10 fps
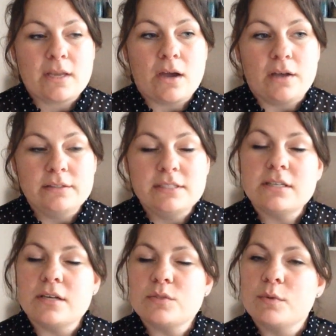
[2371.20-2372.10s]
all the
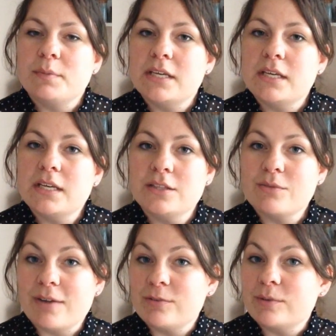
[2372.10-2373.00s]
details will be in the
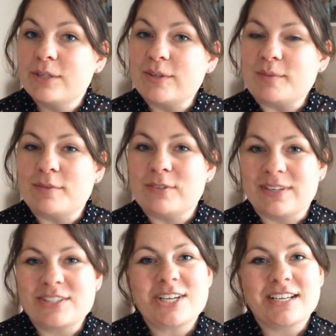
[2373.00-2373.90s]
Ravelry group if you
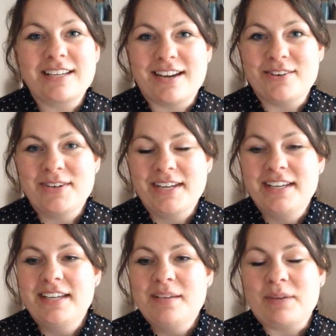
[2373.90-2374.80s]
want to check it out.
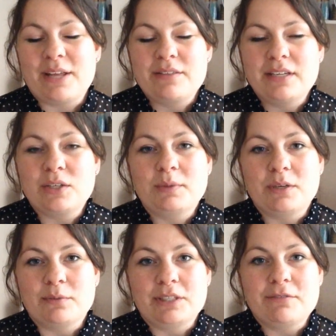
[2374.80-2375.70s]
But I think it'll be
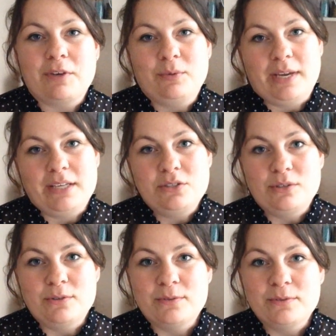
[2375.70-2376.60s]
a really fun way
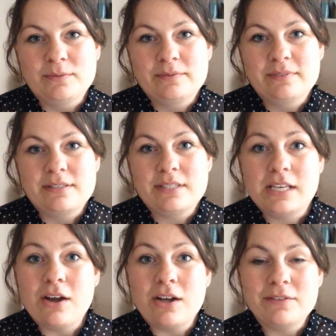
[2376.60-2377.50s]
to
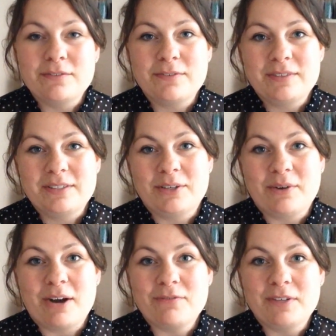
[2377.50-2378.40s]
see all of,
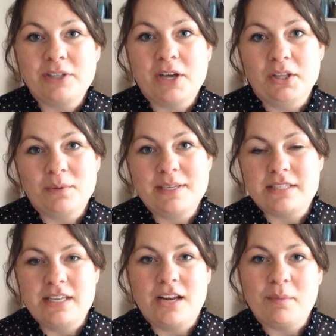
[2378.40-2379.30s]
our fun colorways
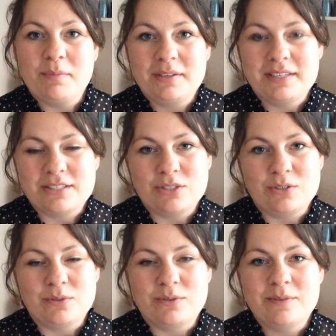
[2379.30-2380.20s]
knit up
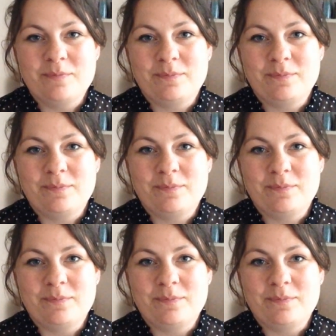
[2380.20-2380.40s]
into